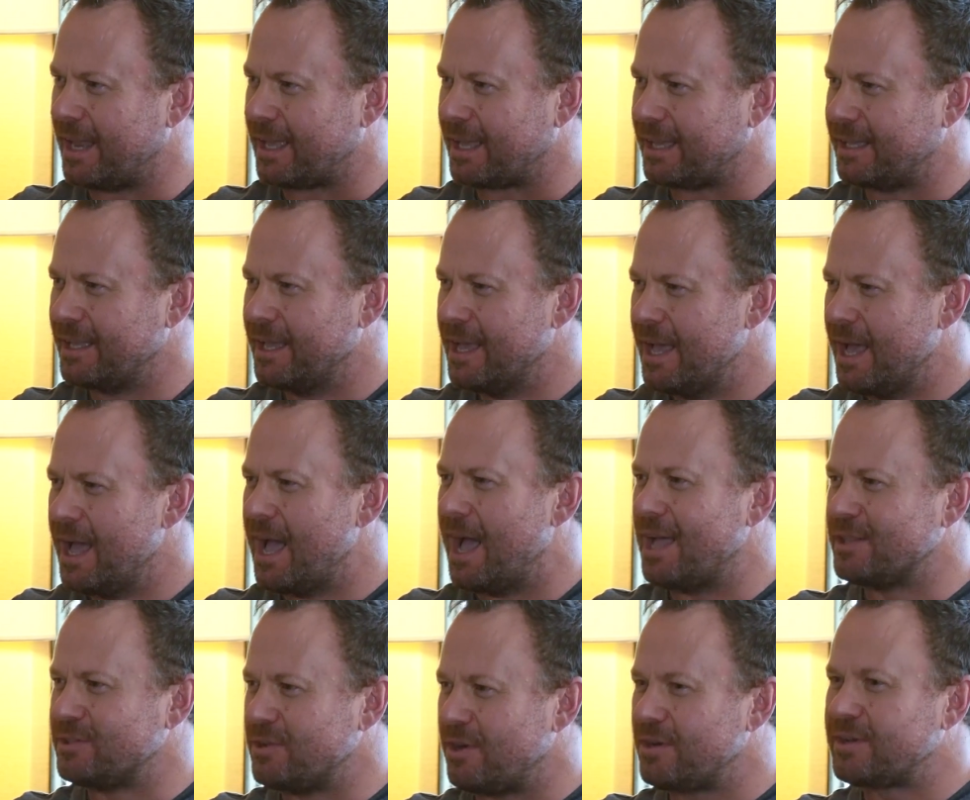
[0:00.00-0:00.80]
Like
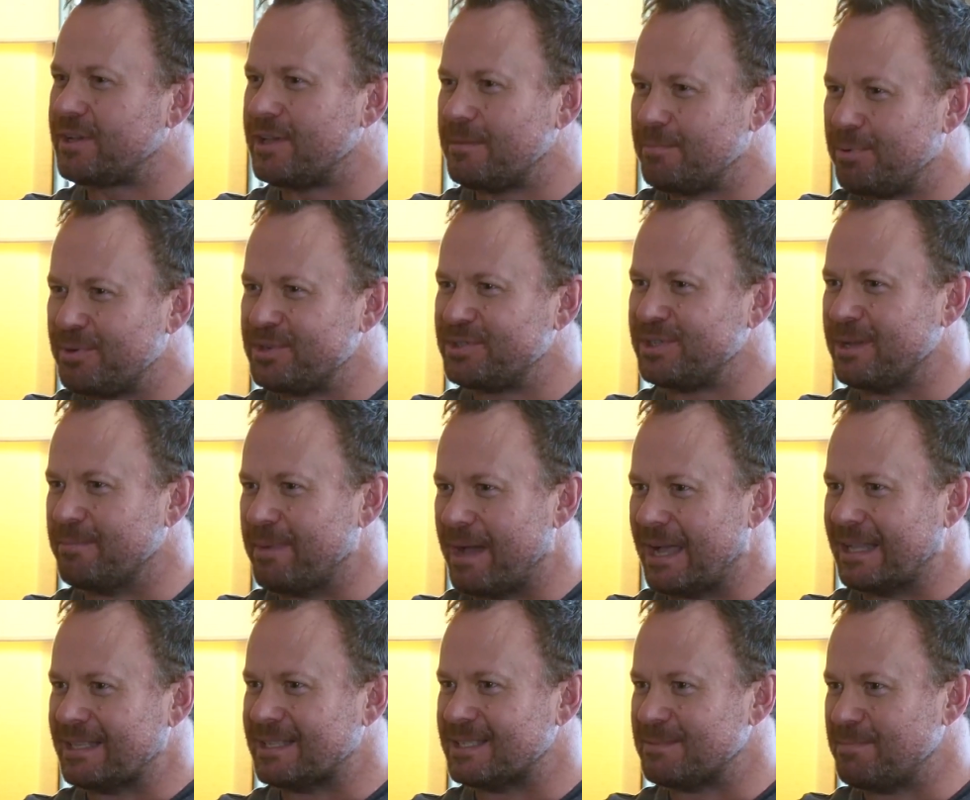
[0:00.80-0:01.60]
yeah. a yeah. dog can push your
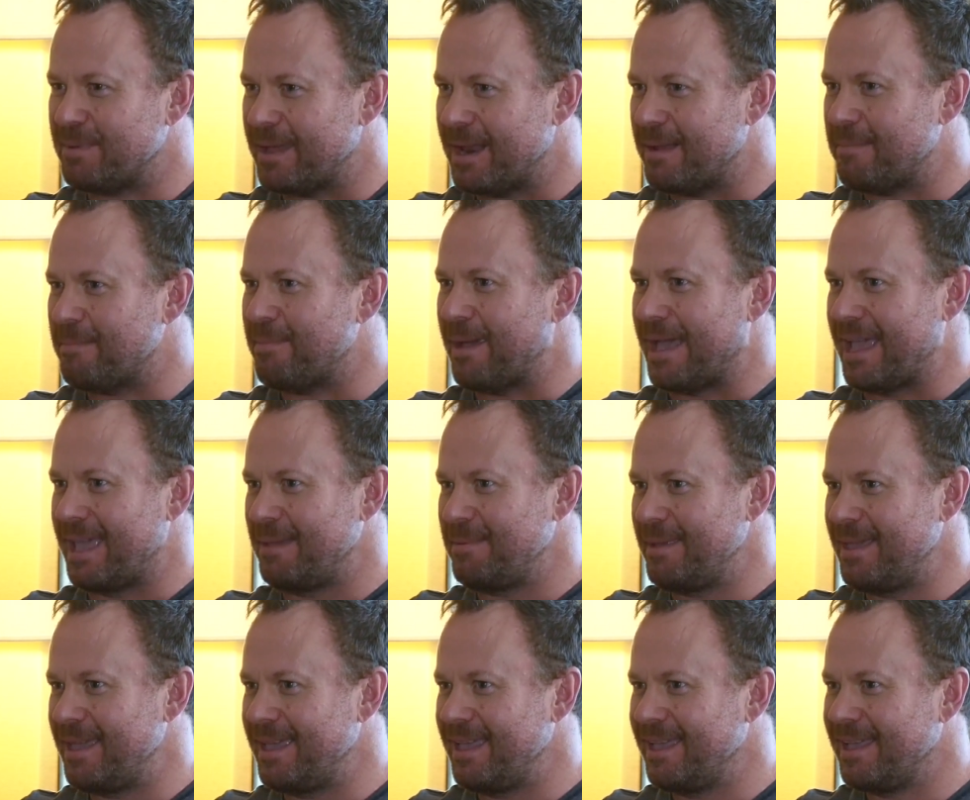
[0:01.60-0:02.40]
buttons, but yeah. a
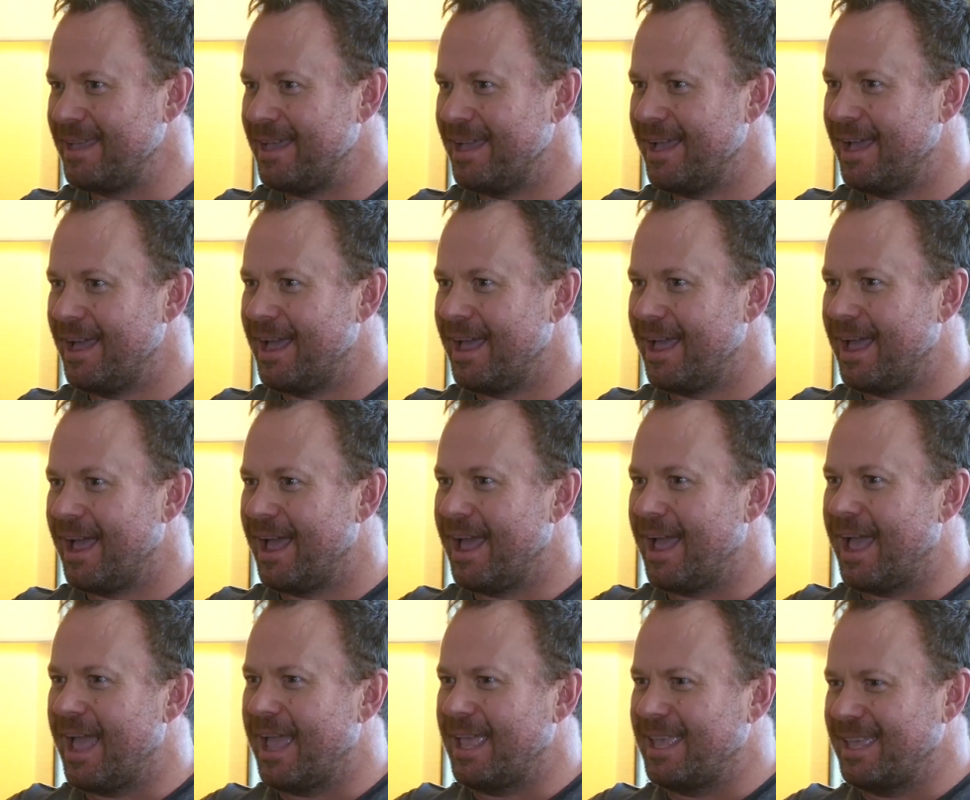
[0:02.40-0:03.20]
baby you can train
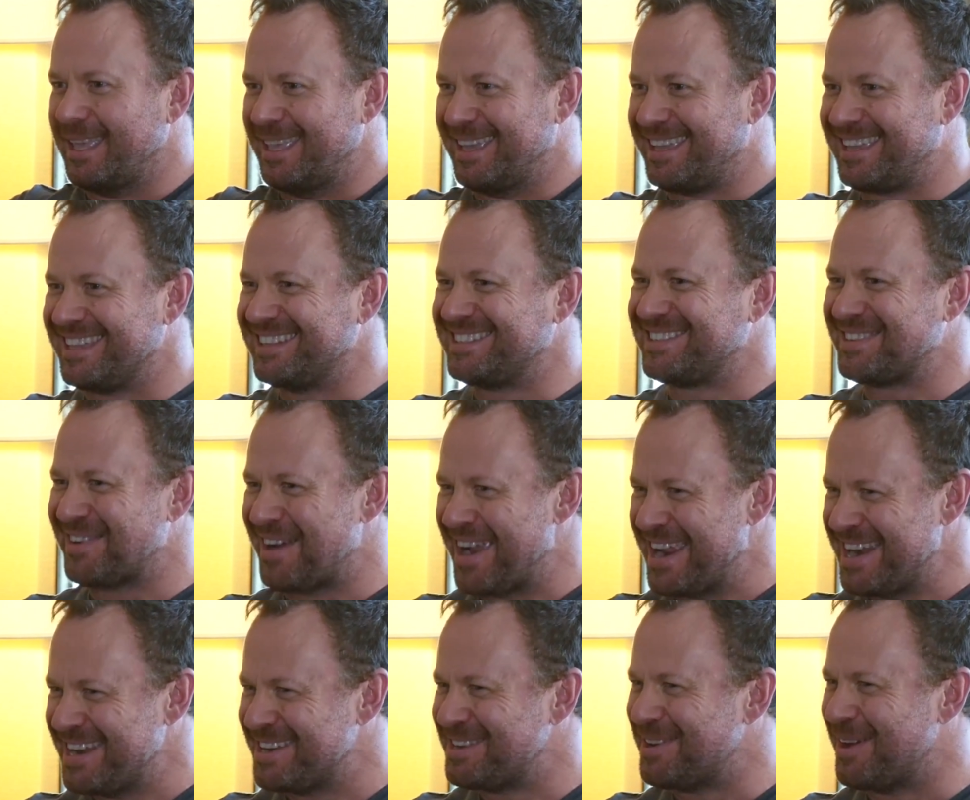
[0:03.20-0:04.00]
a dog. You, you can
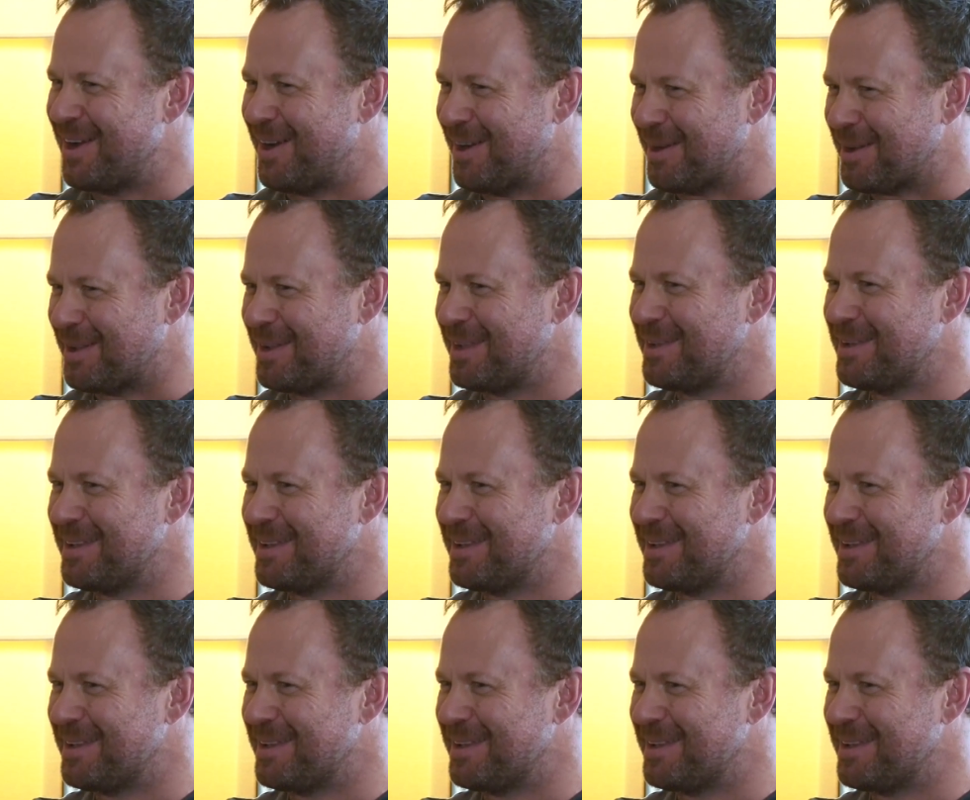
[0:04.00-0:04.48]
train a dog.